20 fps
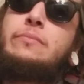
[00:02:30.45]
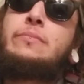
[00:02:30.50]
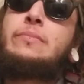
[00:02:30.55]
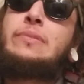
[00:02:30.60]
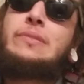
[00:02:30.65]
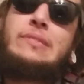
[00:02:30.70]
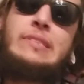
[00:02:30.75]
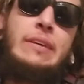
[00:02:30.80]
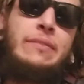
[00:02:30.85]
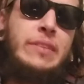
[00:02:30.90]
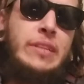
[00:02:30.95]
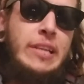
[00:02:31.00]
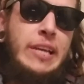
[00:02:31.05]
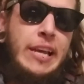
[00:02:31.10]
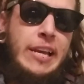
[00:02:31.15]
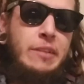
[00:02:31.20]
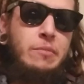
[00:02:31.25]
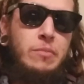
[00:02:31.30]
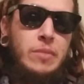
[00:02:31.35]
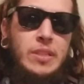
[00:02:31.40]
7,
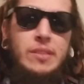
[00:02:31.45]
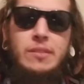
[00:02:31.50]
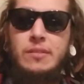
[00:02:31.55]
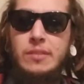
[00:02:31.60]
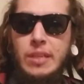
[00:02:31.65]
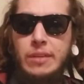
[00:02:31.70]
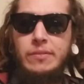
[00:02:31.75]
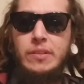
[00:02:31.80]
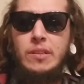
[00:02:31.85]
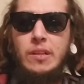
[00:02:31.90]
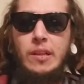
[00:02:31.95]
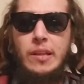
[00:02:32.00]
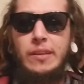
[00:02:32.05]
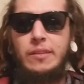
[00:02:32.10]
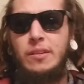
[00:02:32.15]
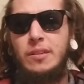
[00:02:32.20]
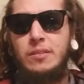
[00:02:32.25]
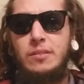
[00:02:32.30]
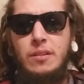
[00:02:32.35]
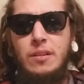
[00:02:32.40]
8 months, given the
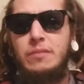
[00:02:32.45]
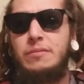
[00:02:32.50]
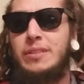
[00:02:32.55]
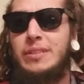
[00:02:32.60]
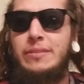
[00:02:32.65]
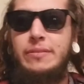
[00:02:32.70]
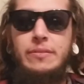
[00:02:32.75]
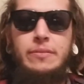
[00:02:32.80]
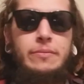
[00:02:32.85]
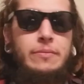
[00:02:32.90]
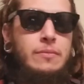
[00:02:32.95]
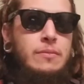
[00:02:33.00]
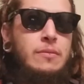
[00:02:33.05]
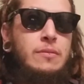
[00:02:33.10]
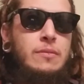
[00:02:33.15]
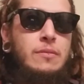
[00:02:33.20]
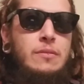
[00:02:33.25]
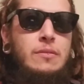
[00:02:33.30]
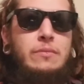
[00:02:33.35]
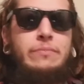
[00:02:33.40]
length I started with,
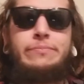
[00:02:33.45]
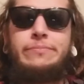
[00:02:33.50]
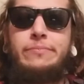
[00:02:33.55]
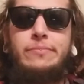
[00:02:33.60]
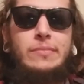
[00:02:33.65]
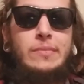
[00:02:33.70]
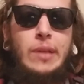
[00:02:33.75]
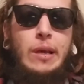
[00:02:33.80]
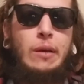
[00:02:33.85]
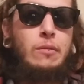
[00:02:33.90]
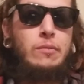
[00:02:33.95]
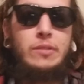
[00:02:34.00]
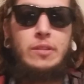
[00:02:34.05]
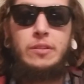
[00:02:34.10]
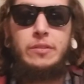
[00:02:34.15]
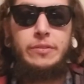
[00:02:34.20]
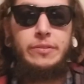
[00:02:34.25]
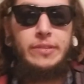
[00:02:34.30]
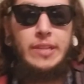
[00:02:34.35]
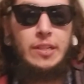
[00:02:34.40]

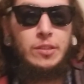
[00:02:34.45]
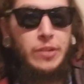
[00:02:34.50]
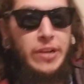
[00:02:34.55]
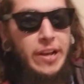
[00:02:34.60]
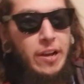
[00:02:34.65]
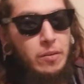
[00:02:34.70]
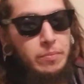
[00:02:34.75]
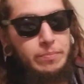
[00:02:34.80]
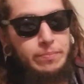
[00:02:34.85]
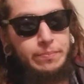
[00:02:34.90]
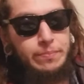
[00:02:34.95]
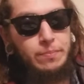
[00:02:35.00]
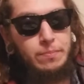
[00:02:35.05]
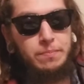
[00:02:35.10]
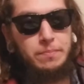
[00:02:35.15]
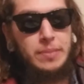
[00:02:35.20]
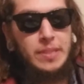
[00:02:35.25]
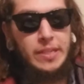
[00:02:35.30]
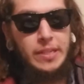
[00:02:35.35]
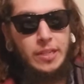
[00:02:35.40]
they dry out
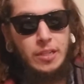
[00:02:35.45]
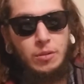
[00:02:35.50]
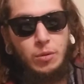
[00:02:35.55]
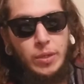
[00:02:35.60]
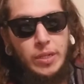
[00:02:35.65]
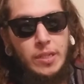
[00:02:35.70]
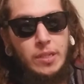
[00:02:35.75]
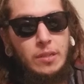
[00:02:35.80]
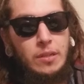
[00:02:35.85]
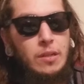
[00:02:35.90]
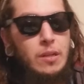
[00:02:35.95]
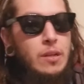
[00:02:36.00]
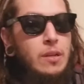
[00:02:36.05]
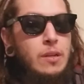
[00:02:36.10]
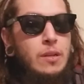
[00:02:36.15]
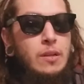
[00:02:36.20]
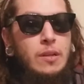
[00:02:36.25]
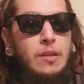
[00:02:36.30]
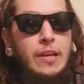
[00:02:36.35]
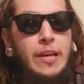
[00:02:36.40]
plenty quick.
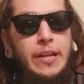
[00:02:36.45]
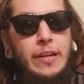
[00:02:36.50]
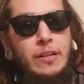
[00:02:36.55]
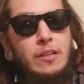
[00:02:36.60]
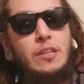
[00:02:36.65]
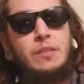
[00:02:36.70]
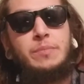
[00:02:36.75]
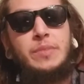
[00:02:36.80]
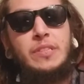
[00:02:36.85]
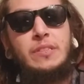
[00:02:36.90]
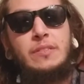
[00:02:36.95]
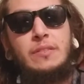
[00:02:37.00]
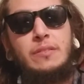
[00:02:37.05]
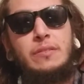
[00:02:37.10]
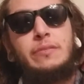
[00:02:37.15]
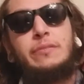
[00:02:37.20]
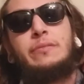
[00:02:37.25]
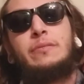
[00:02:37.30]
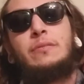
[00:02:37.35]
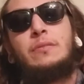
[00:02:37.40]
And it could be just
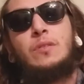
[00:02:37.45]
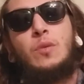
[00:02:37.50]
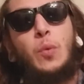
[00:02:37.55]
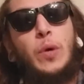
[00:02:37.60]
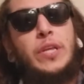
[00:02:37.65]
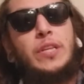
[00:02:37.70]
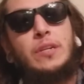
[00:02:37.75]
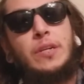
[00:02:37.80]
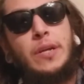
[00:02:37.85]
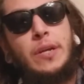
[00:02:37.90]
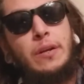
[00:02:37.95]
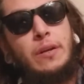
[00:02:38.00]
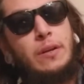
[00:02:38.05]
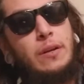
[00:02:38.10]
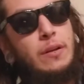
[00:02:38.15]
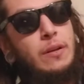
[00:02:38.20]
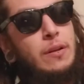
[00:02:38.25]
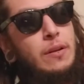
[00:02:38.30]
the weather here,